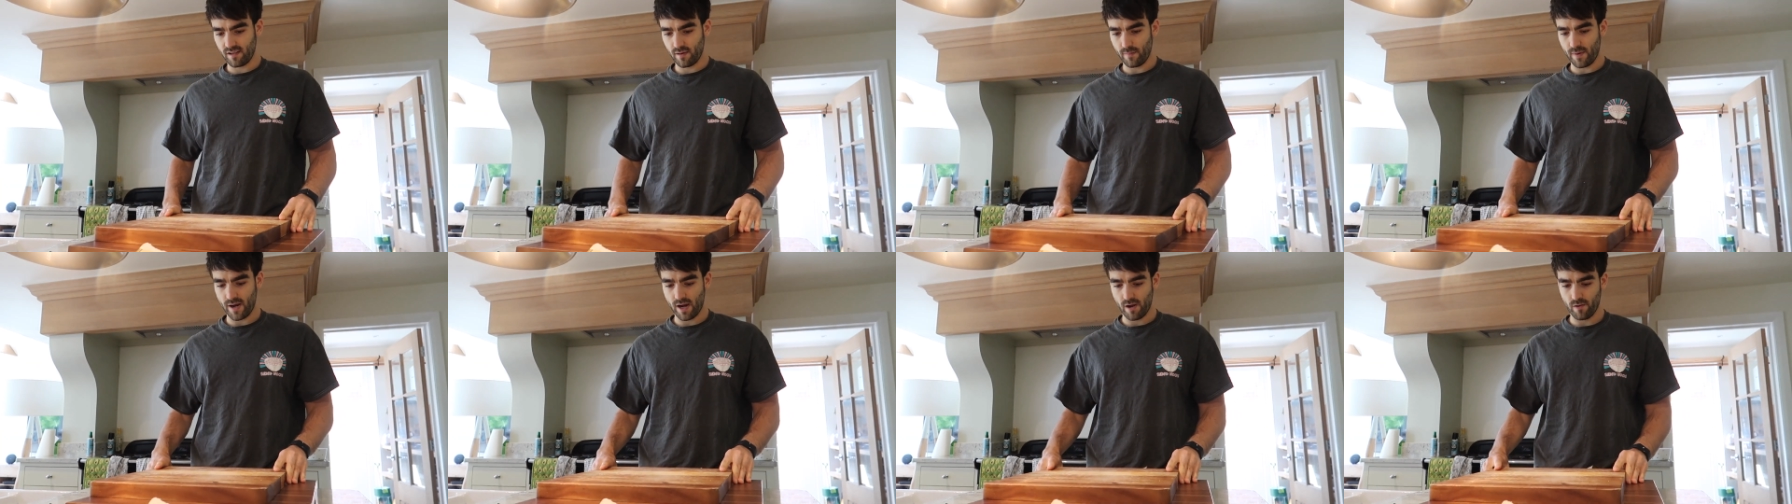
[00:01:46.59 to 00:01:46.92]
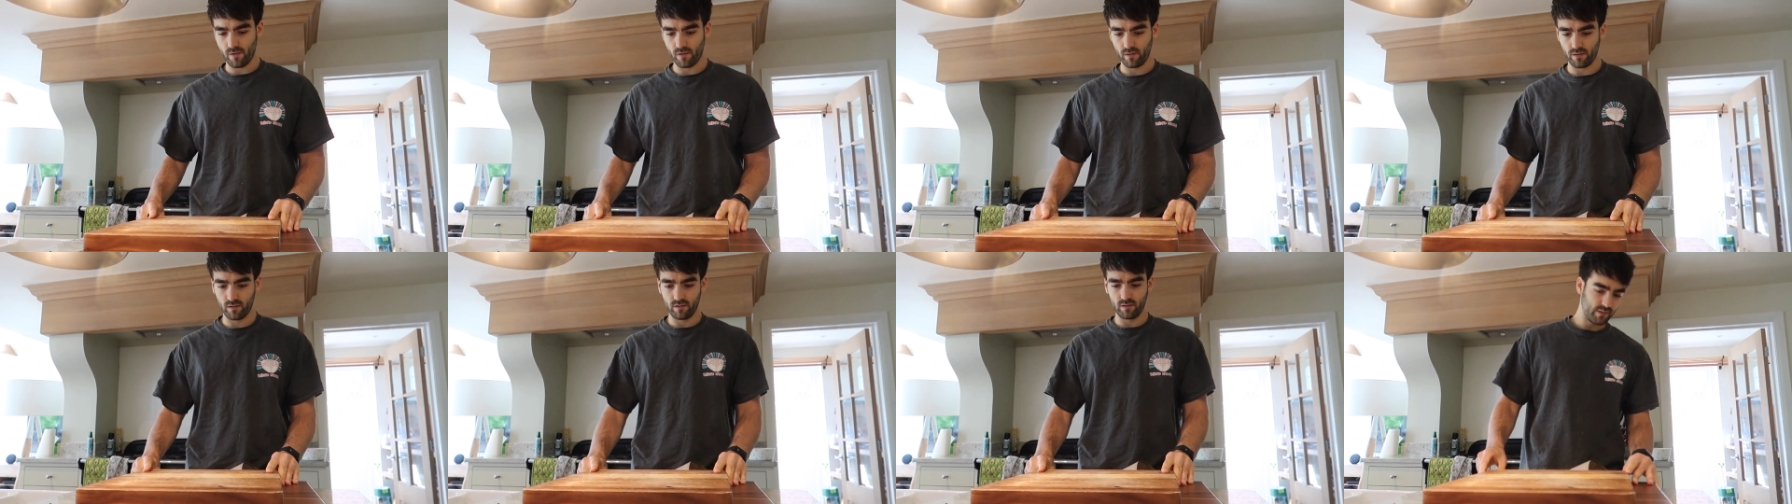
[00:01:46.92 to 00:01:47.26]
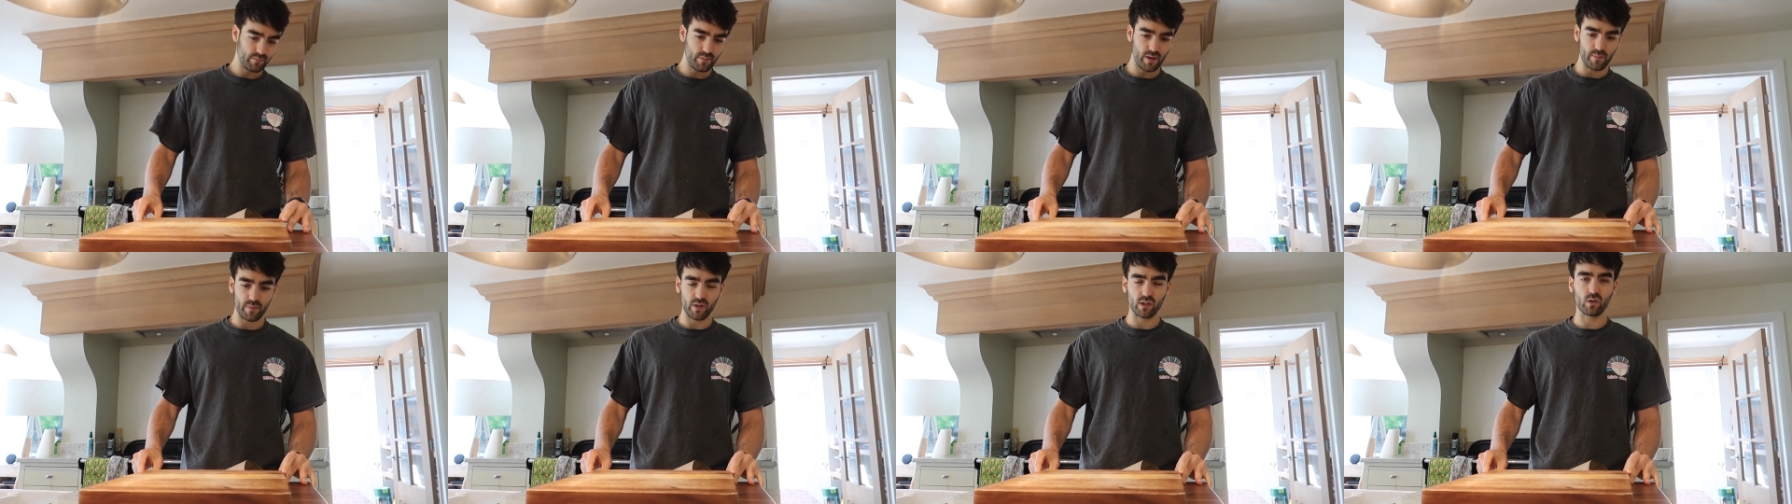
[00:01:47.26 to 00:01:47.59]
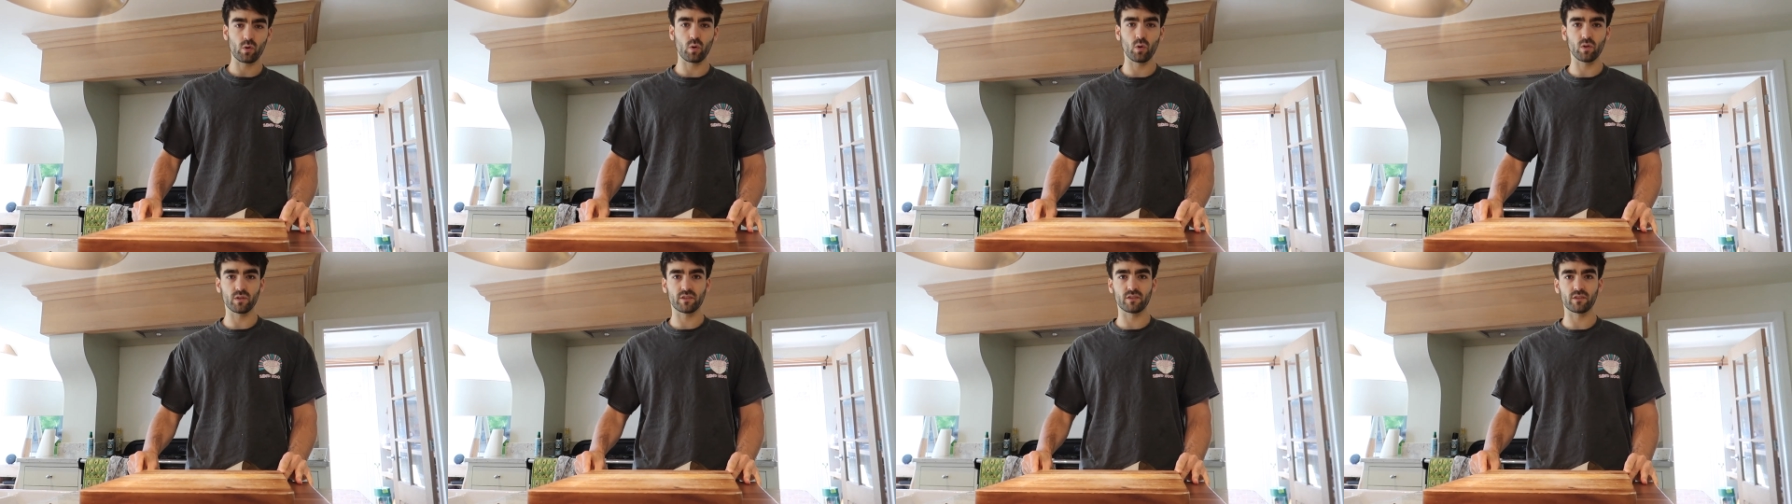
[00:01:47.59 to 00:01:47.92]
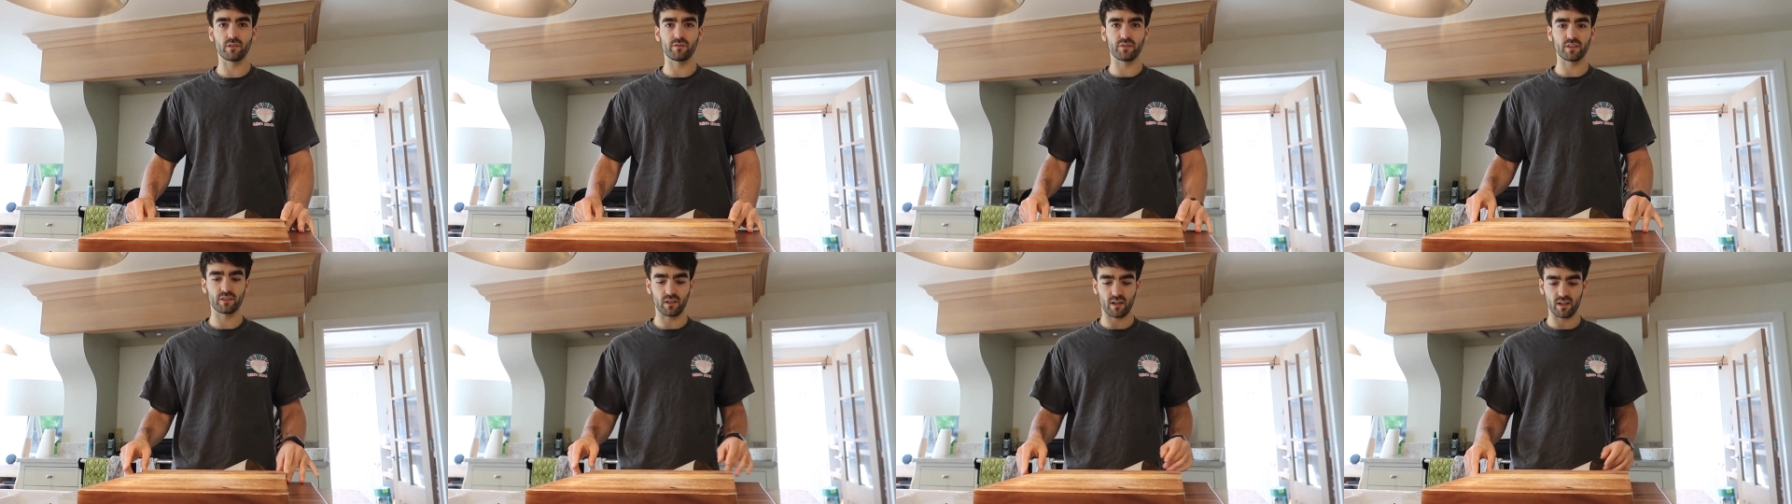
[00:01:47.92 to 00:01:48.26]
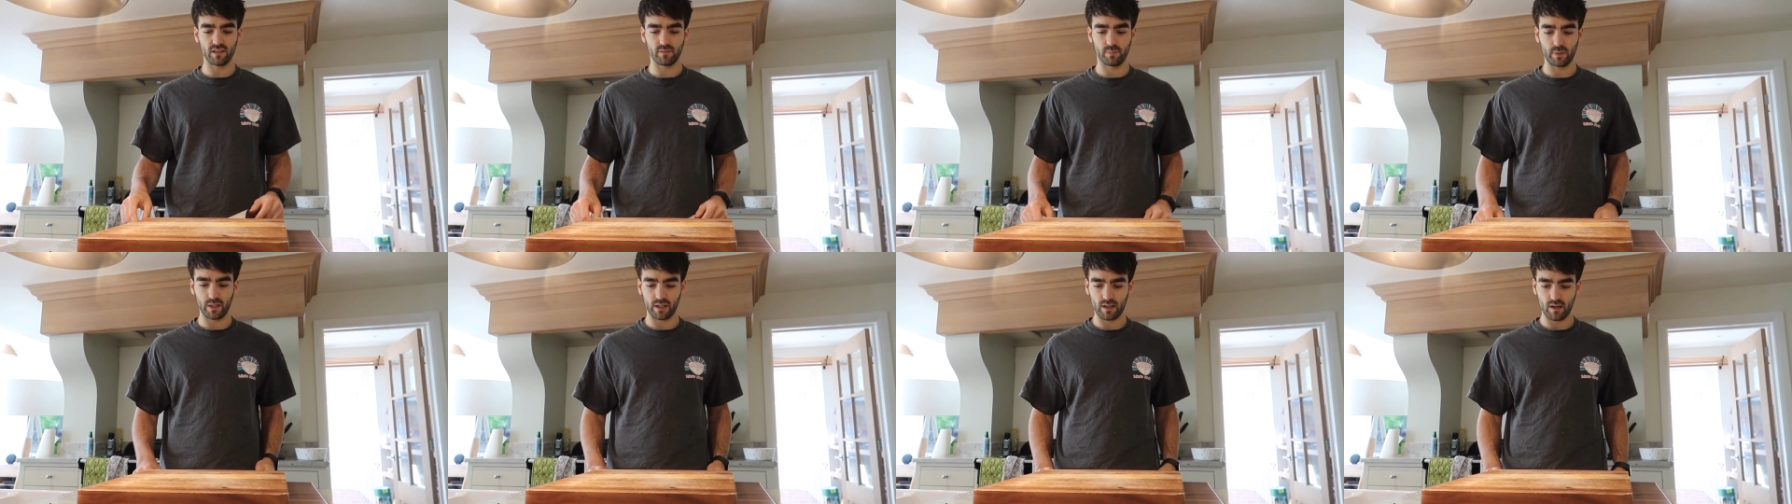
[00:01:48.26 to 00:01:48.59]
about maybe a quarter of the
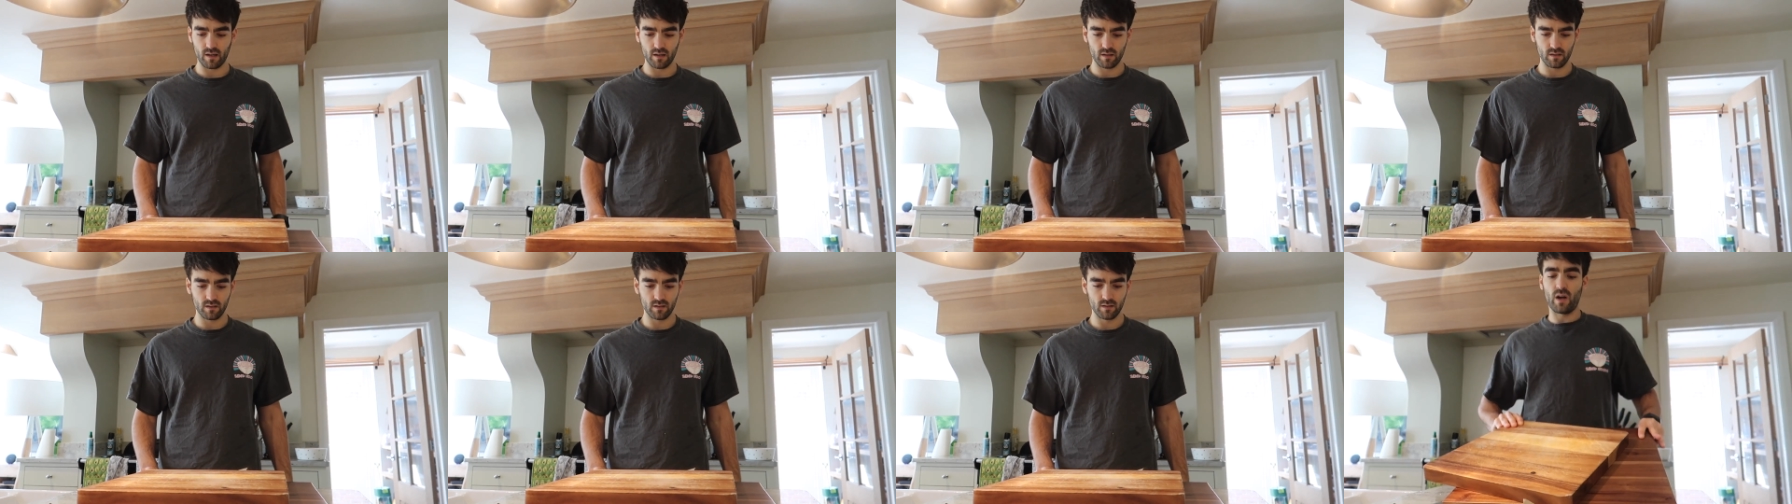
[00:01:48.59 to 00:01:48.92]
size bigger.